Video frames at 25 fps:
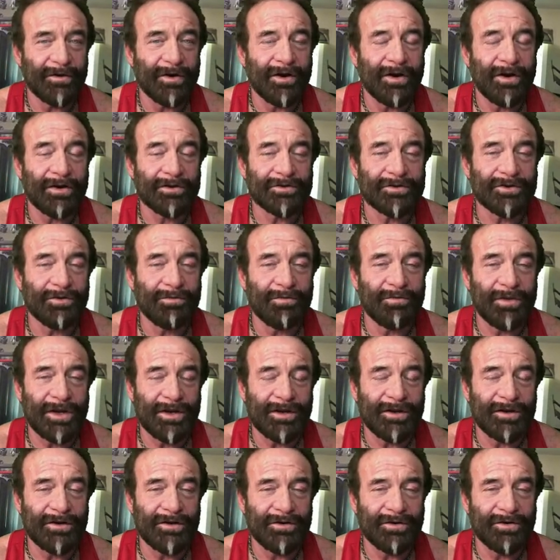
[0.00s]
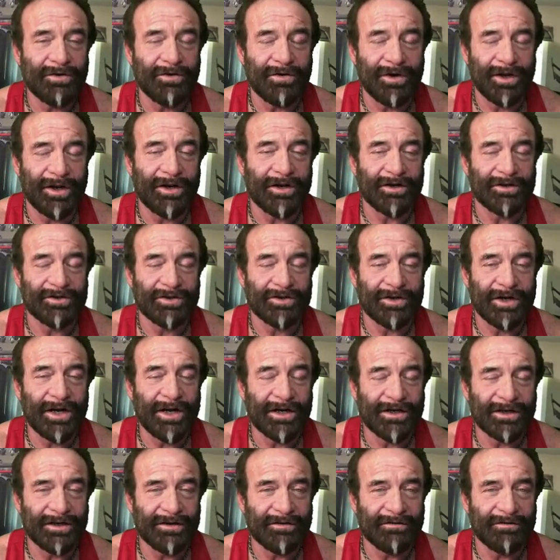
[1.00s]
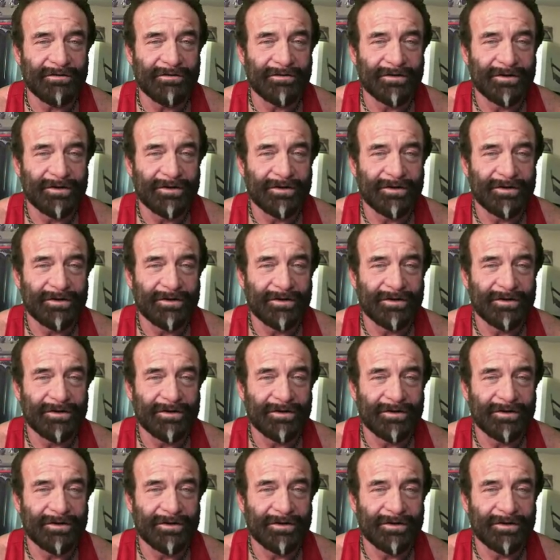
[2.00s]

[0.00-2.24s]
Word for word: also making you quite attractive